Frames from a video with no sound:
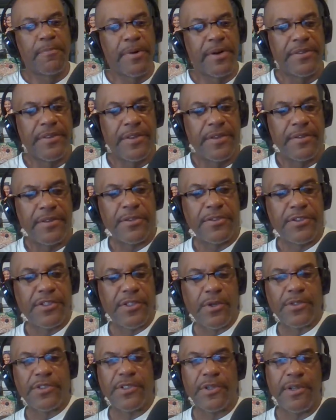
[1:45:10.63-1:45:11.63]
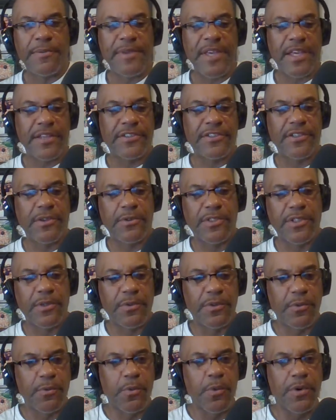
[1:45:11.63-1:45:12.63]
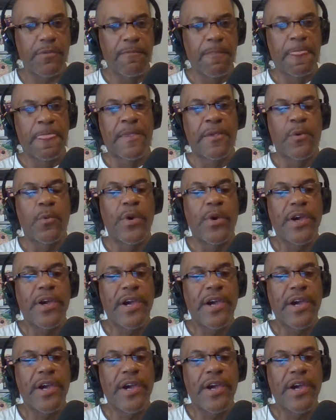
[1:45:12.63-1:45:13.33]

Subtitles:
absolute problem. It's designed to lock